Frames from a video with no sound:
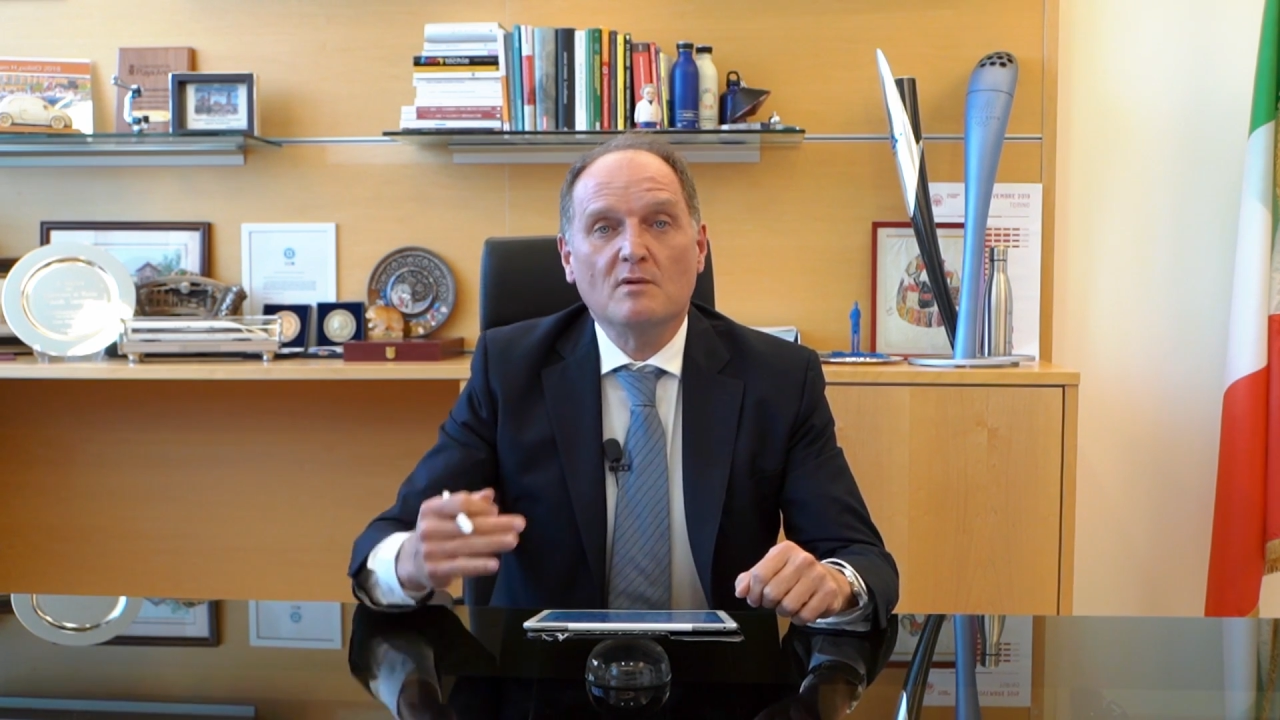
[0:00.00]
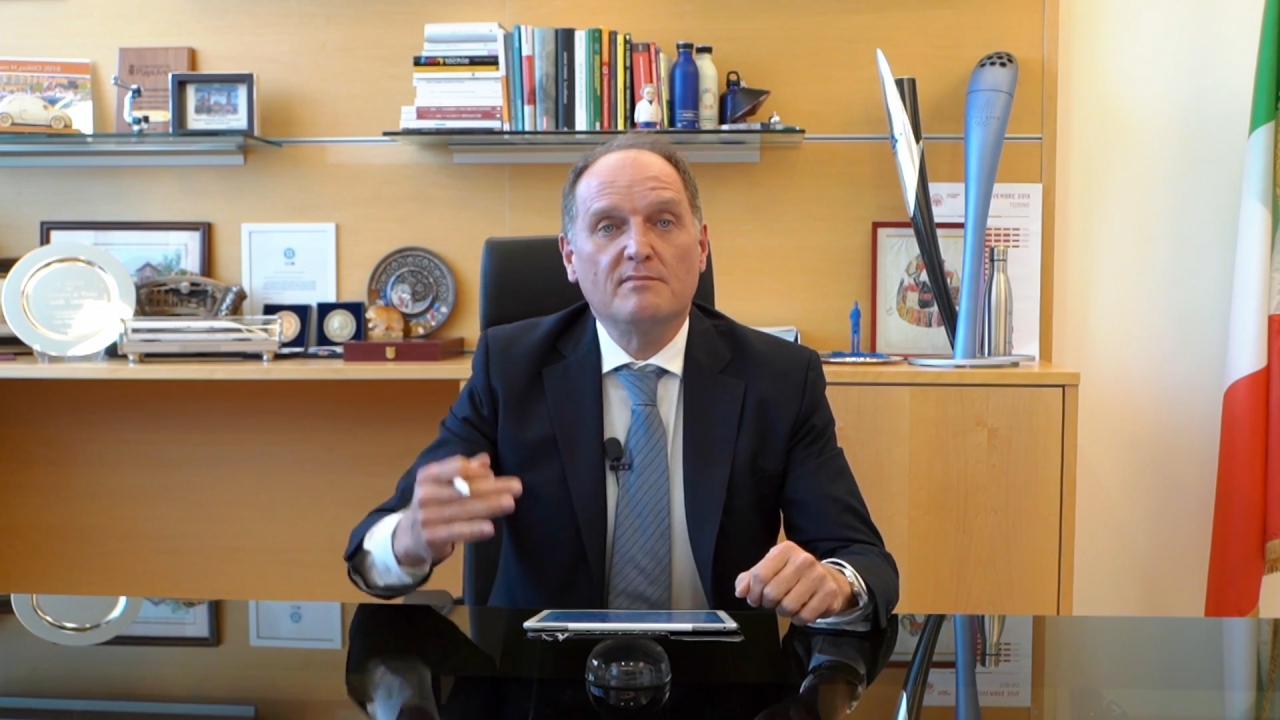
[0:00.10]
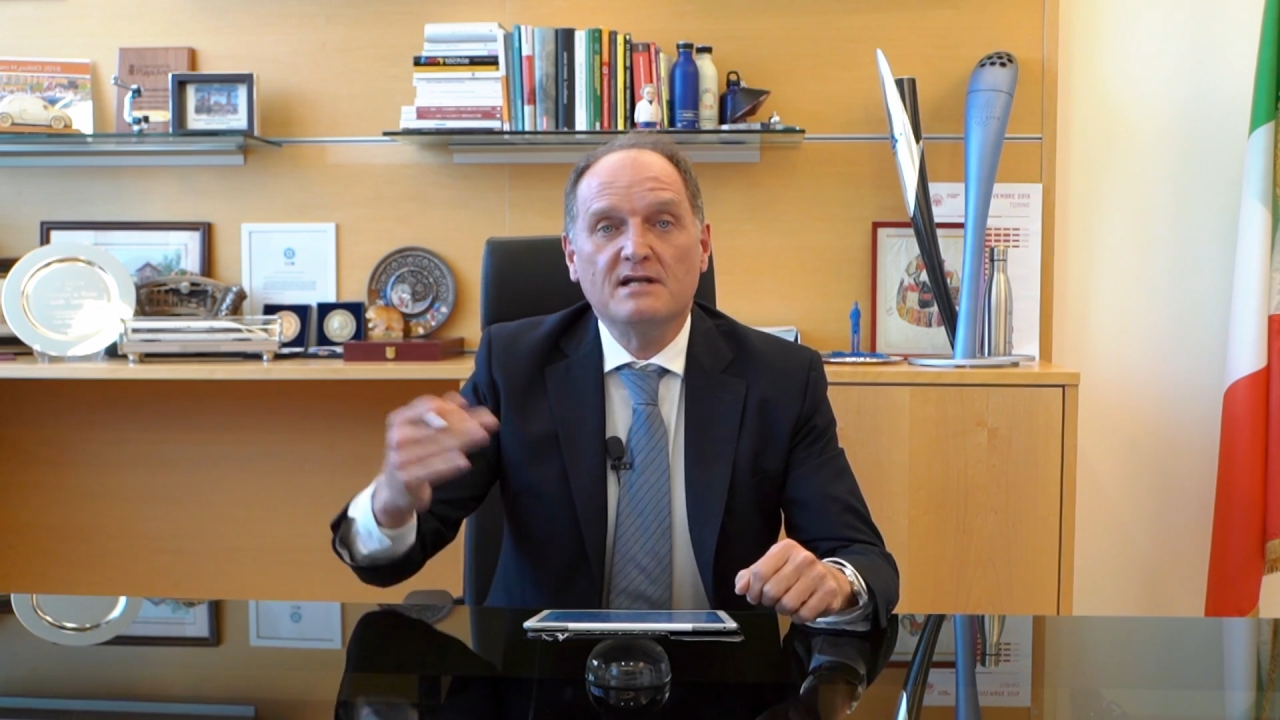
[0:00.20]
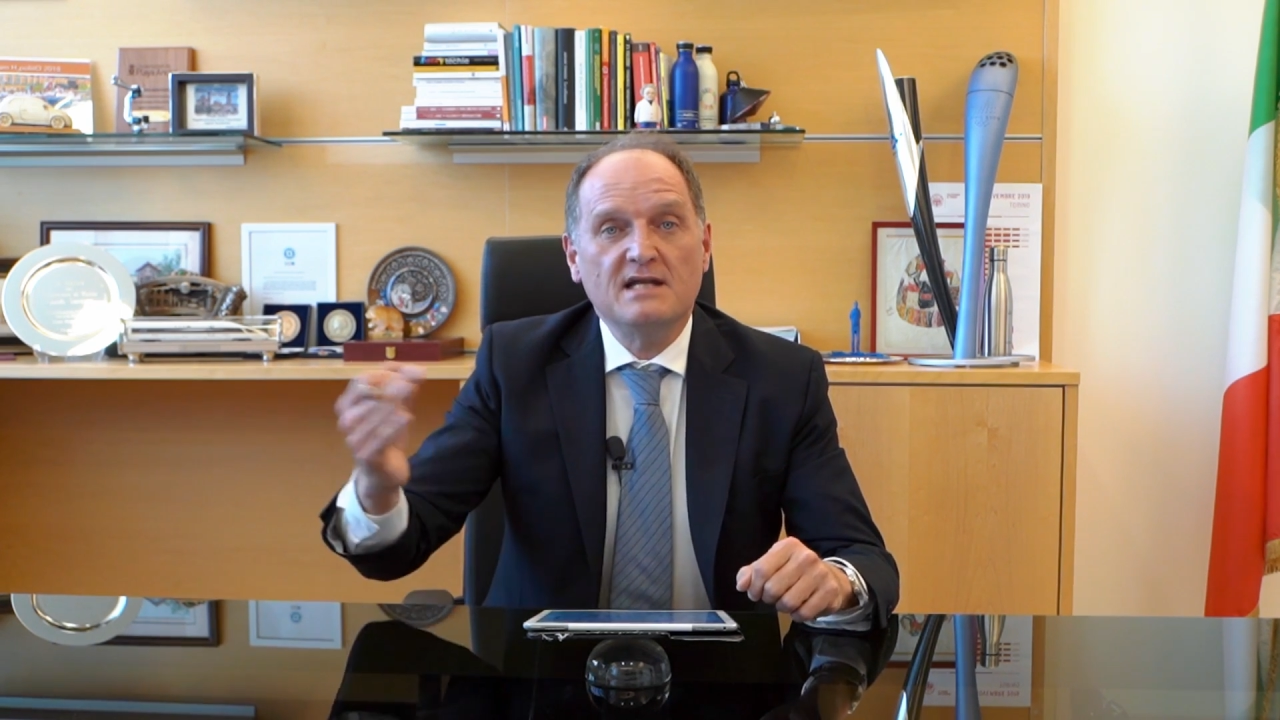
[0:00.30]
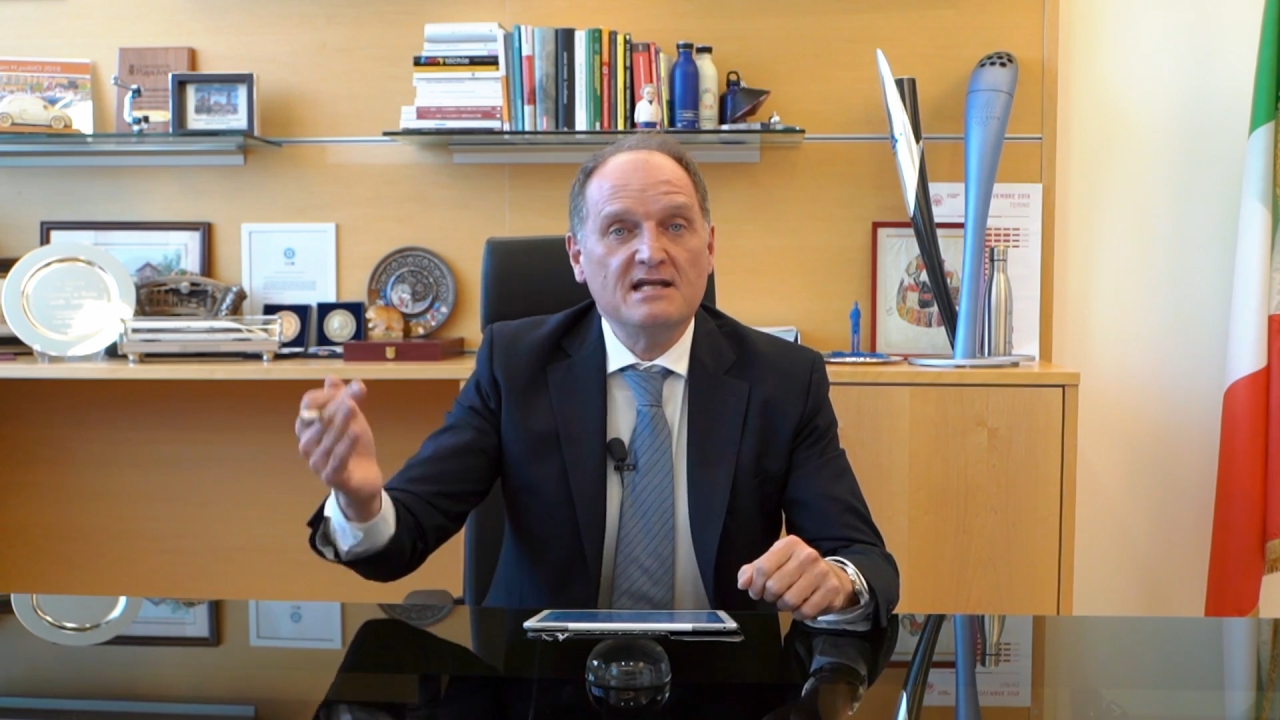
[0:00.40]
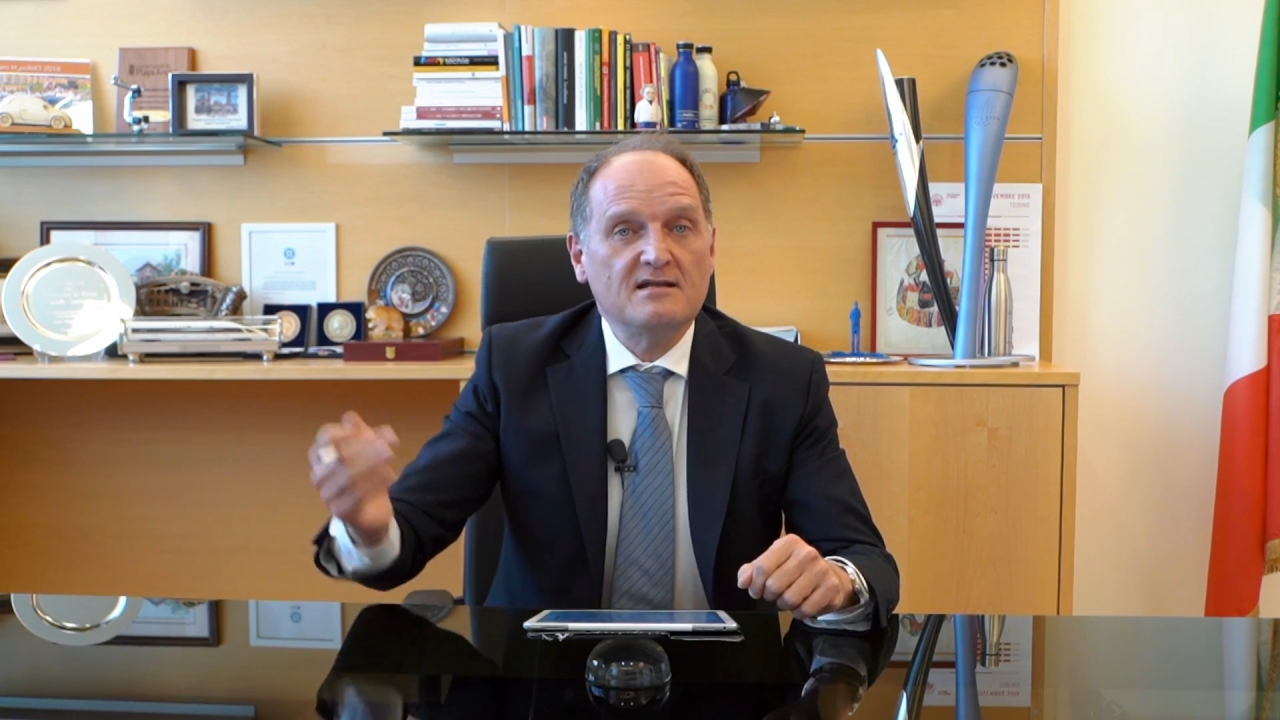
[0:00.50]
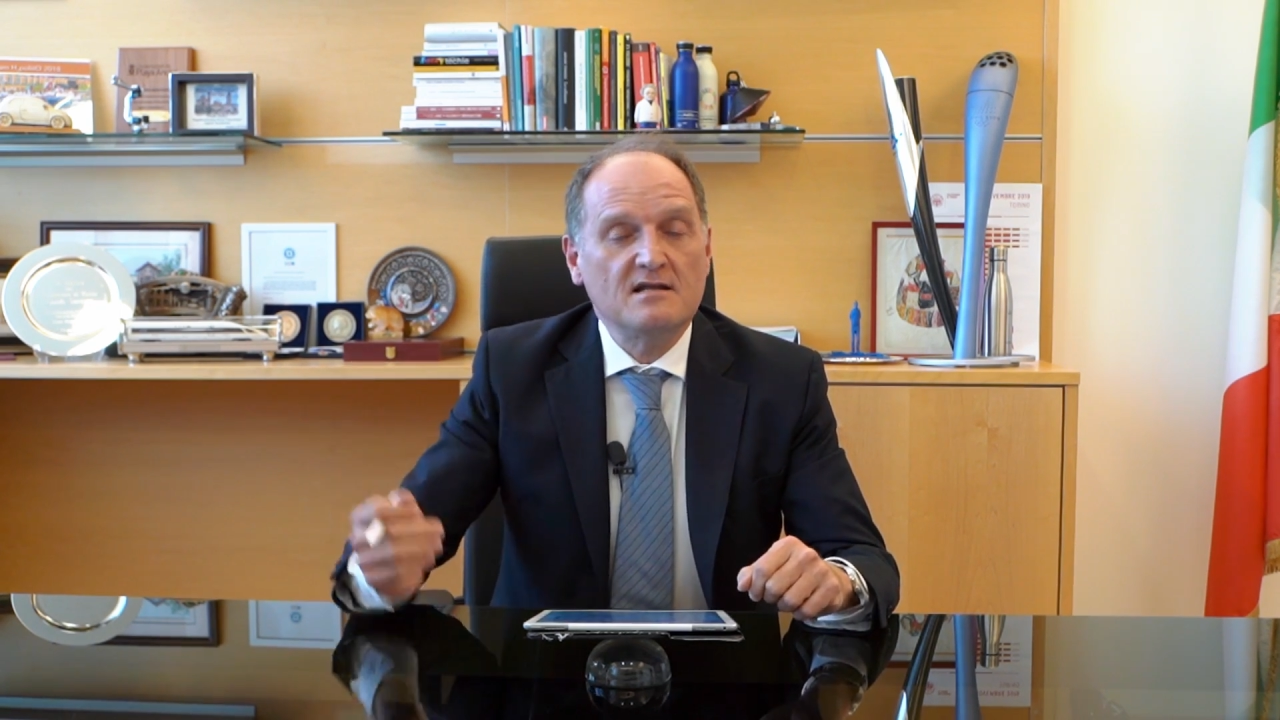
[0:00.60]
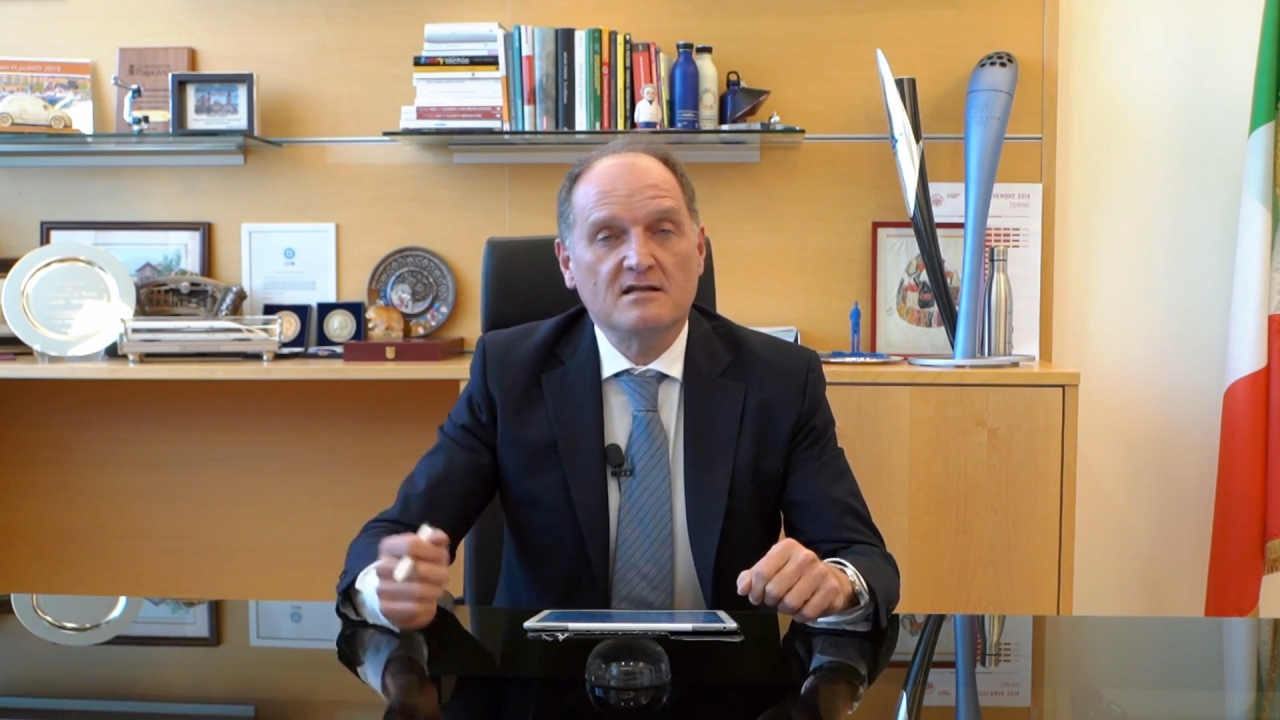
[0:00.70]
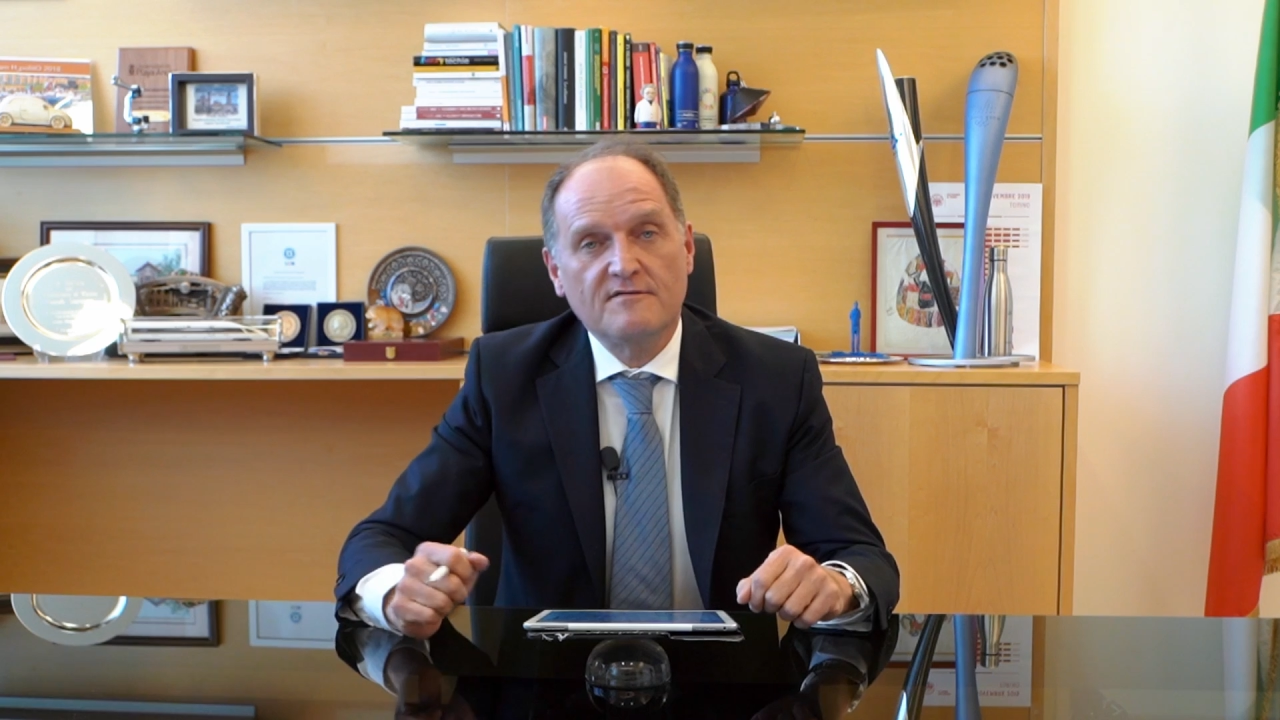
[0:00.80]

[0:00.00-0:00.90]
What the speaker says: will be needed in